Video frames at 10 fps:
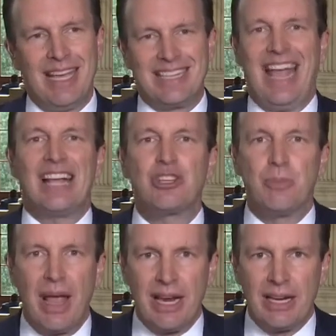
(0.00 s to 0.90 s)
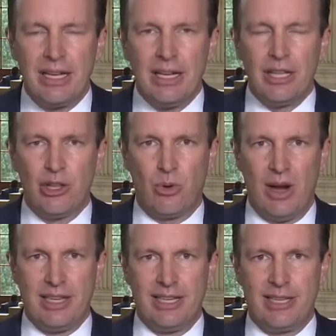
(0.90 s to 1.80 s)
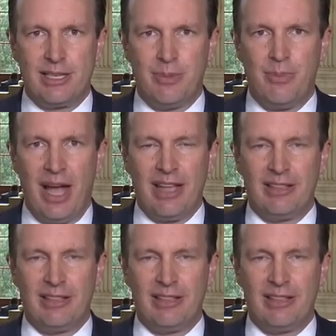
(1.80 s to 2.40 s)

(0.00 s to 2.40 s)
exacerbated the crisis by